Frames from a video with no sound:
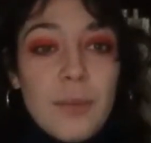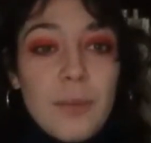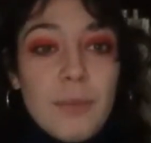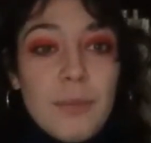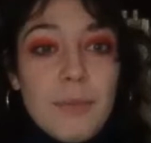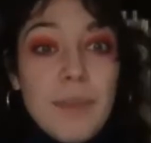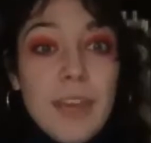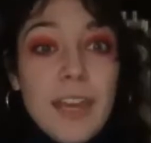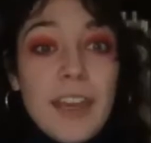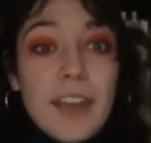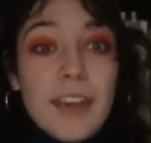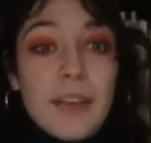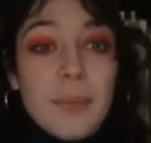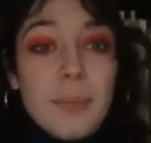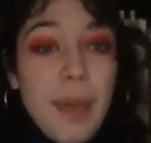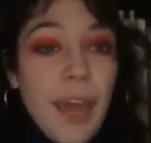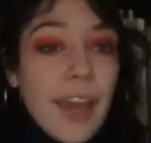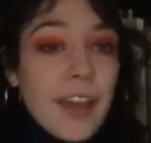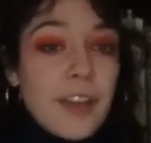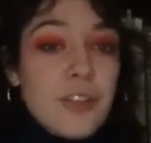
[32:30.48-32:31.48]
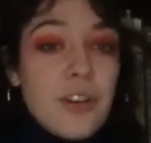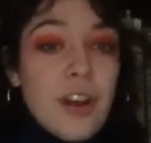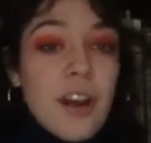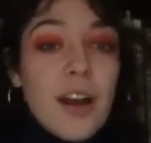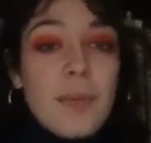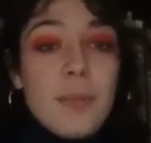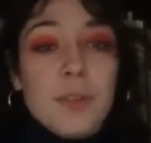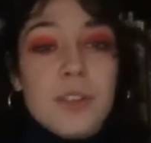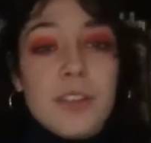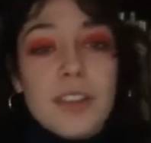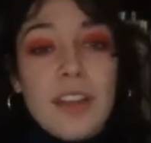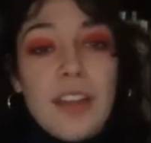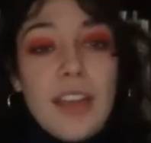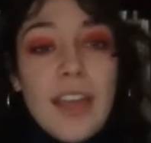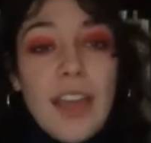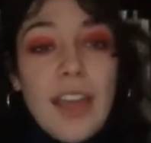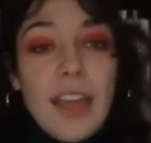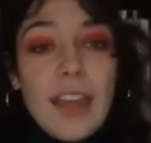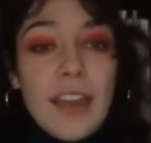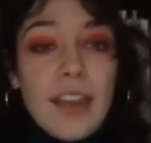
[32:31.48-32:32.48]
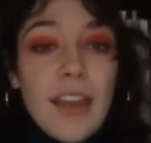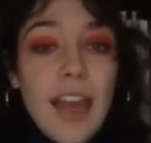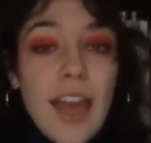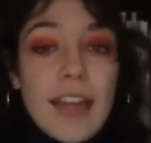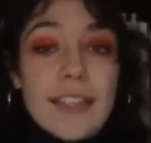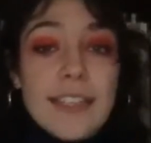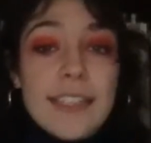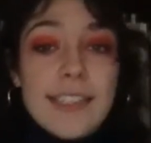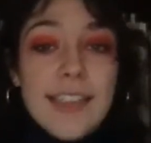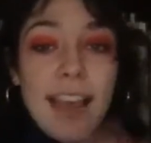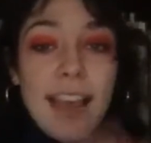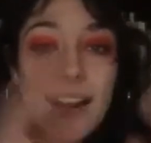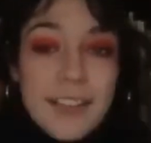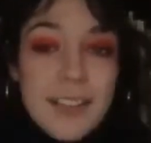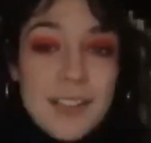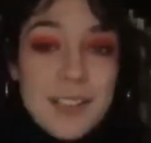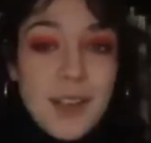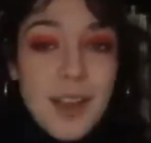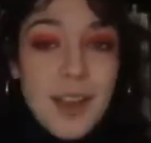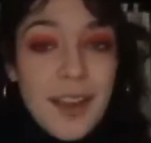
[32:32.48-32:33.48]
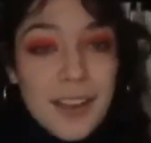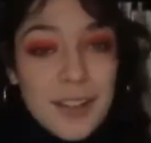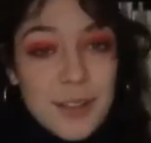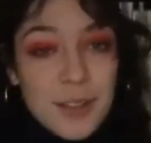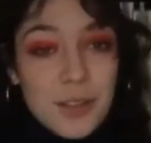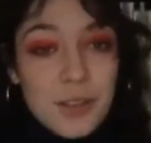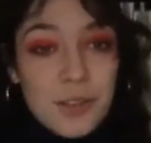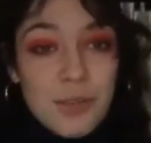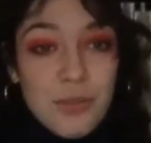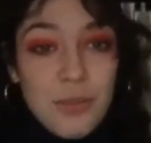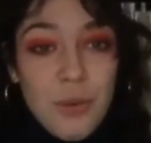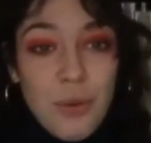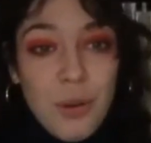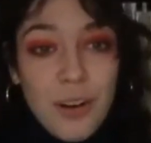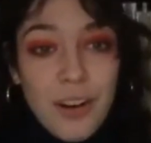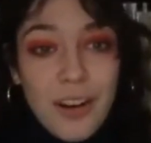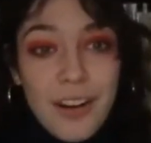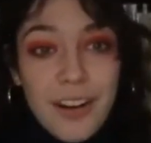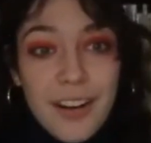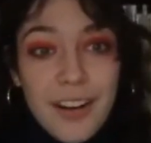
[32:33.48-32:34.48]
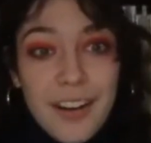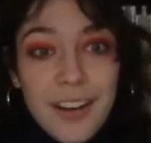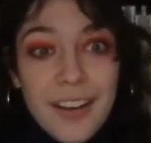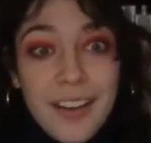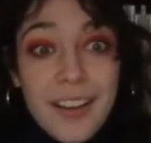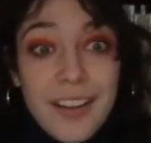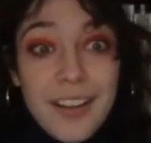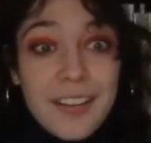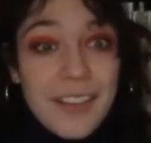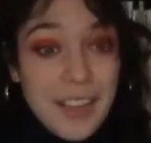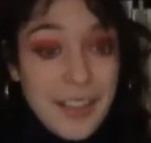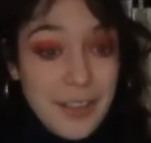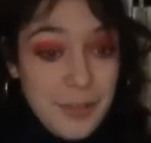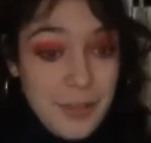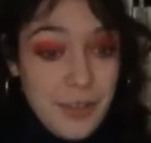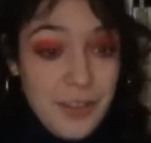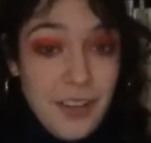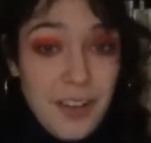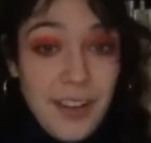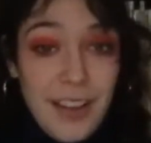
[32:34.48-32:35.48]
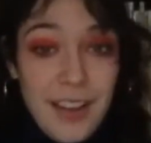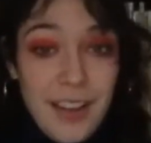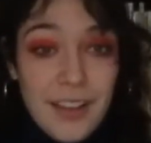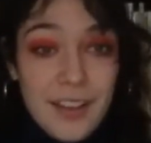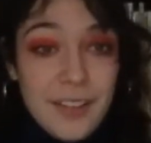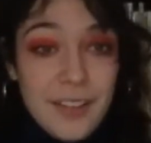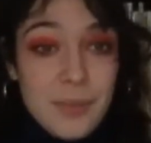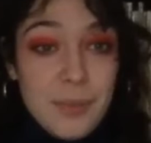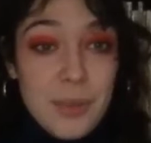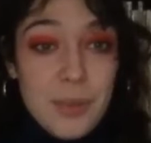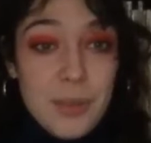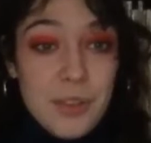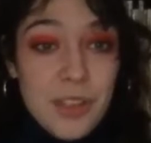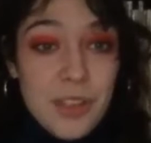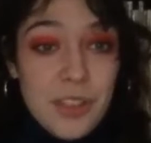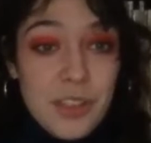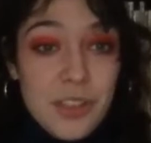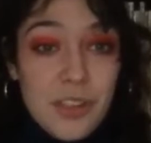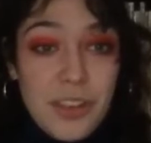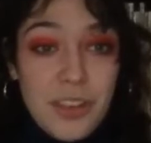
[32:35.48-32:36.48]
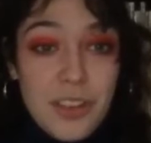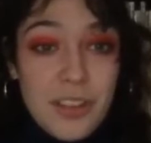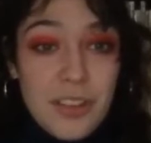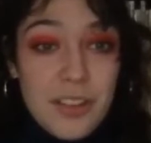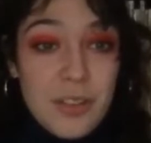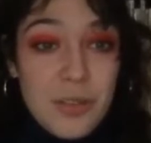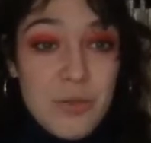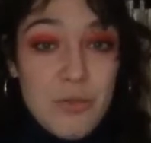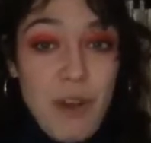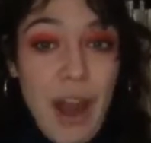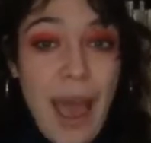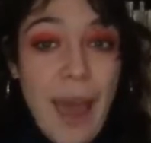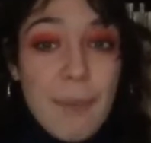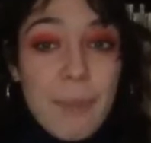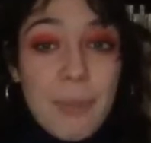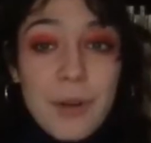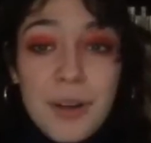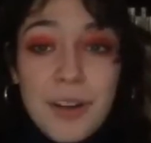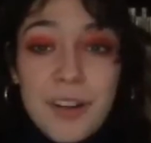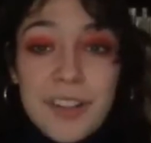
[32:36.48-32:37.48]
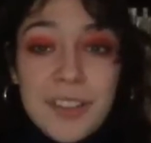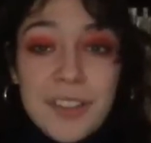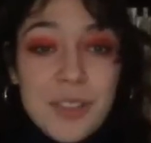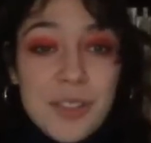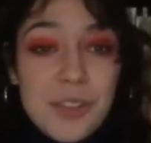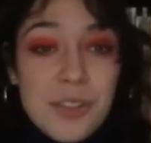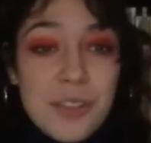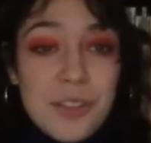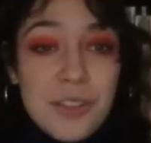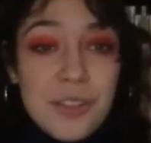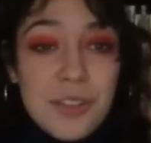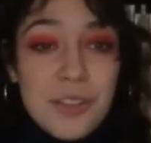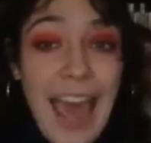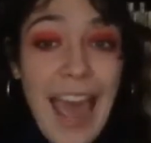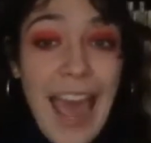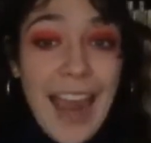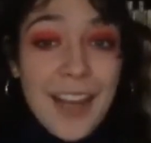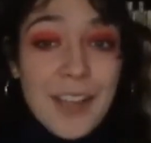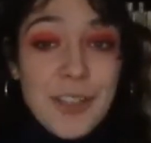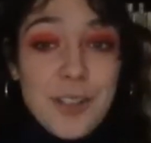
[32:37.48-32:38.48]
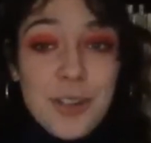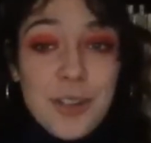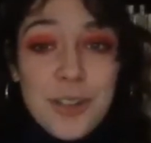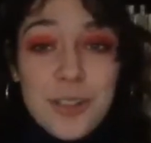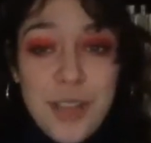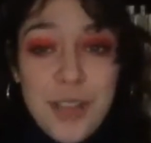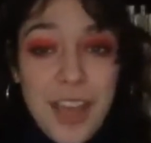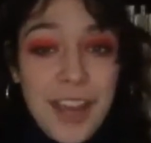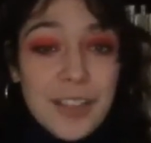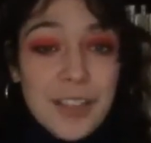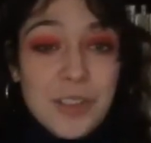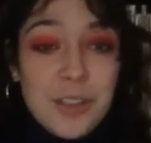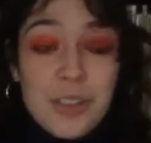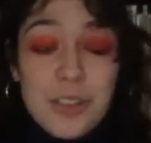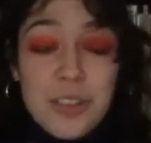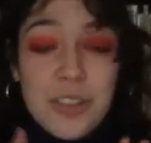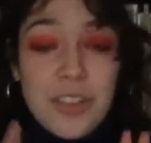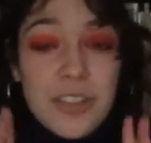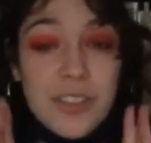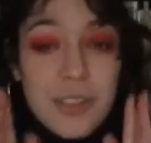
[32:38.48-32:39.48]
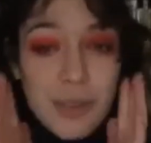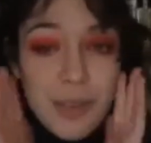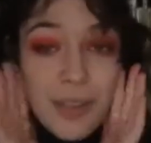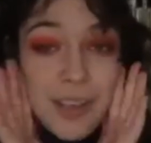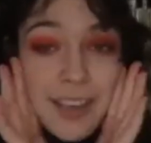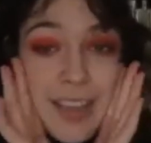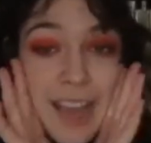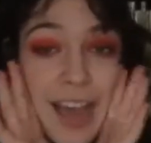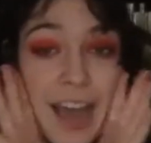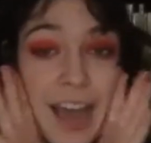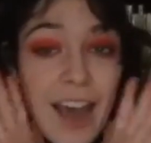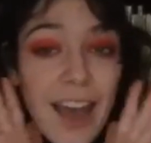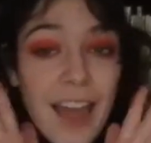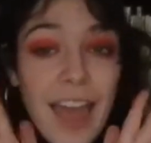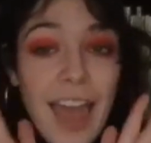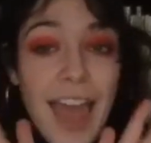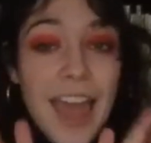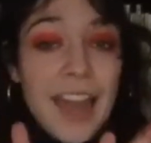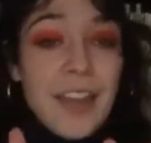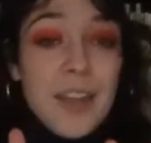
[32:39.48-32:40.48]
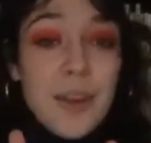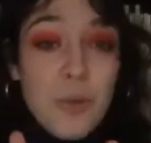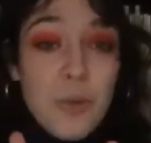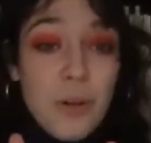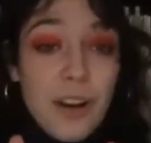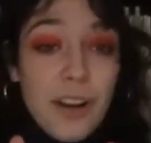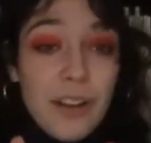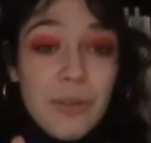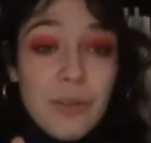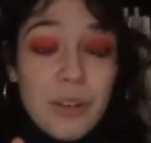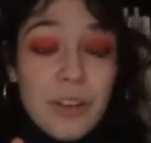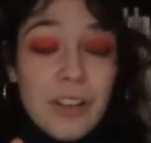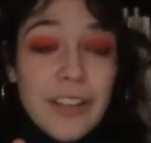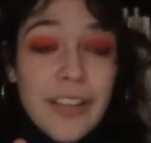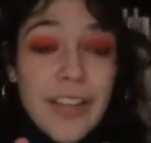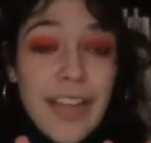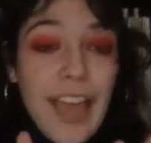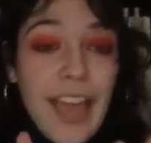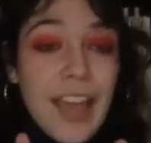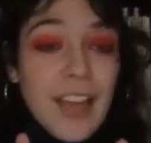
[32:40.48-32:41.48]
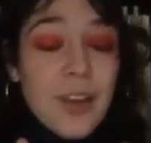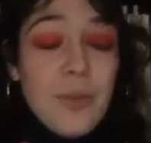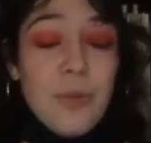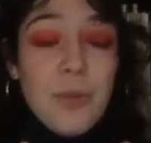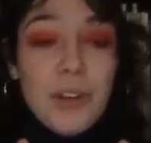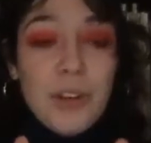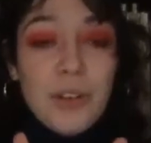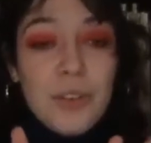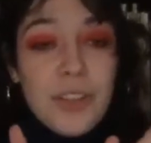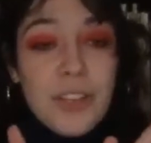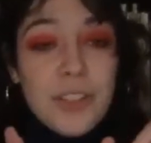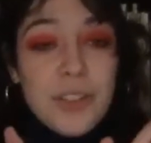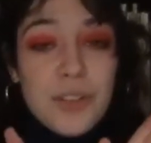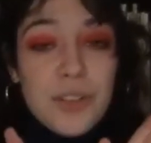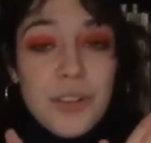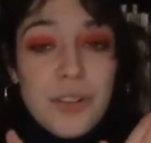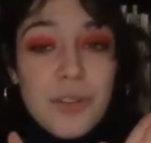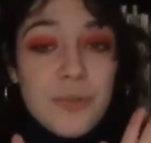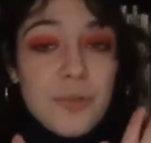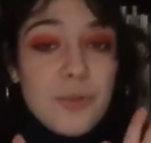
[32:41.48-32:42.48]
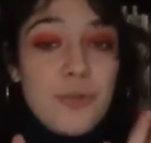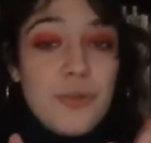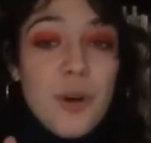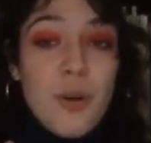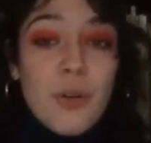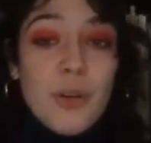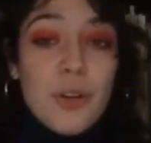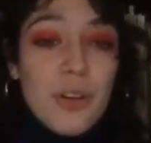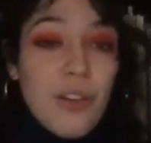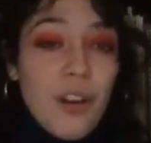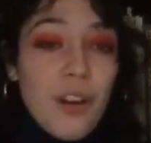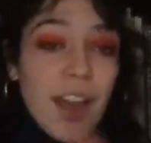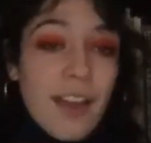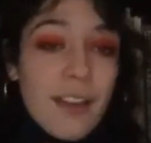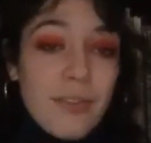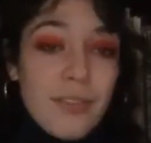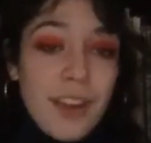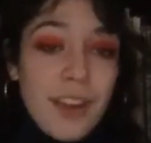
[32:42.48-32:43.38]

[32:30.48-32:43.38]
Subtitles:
make backdrops and set designs for like musicians, rappers, actors, actresses, like anyone really, anyone who needs a photograph.